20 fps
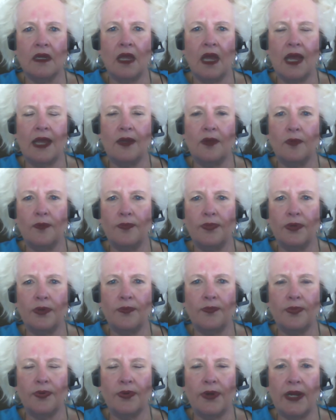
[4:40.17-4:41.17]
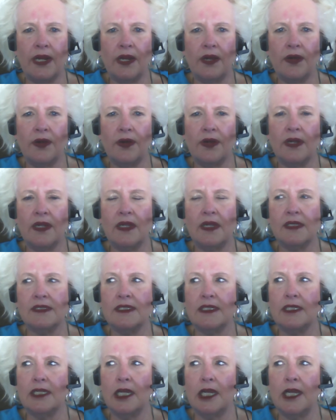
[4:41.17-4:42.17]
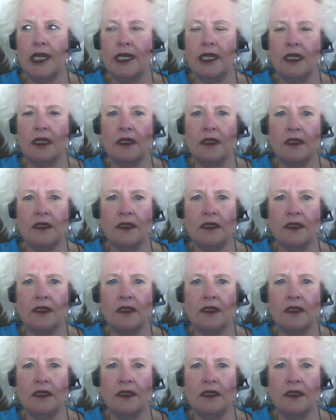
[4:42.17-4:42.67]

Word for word: I don't put prayer as an idol.